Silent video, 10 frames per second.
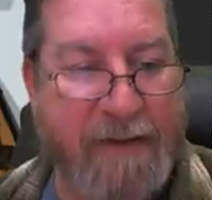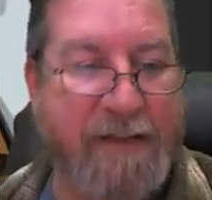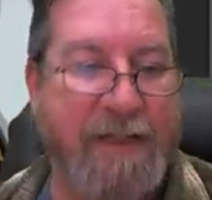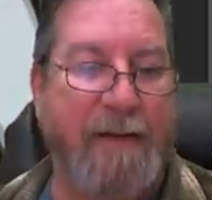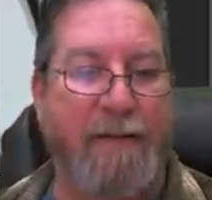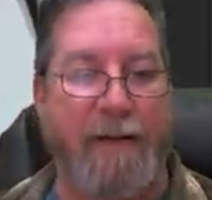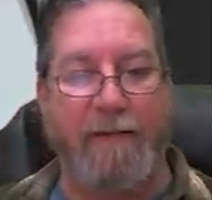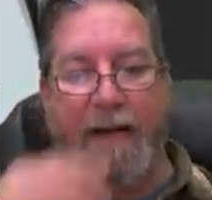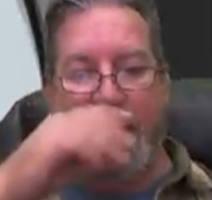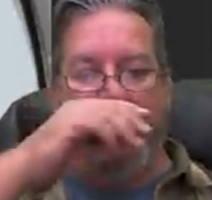sleeping,
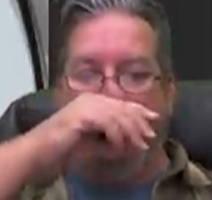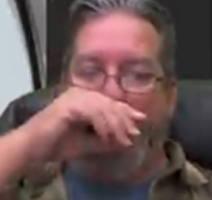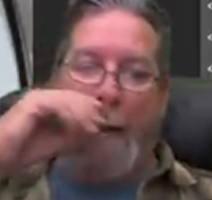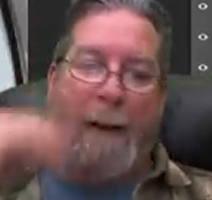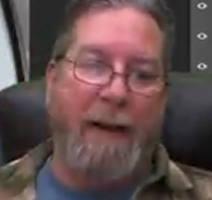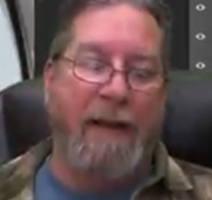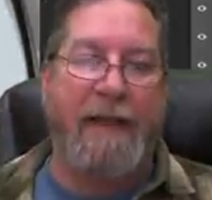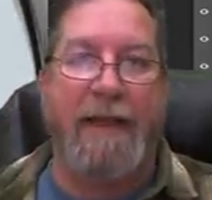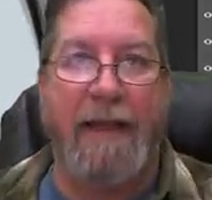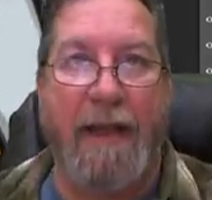but
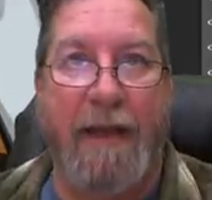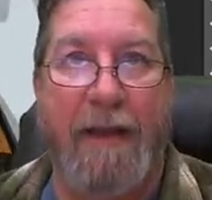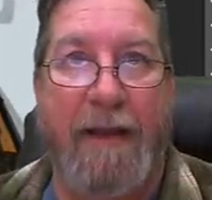he, he uh hang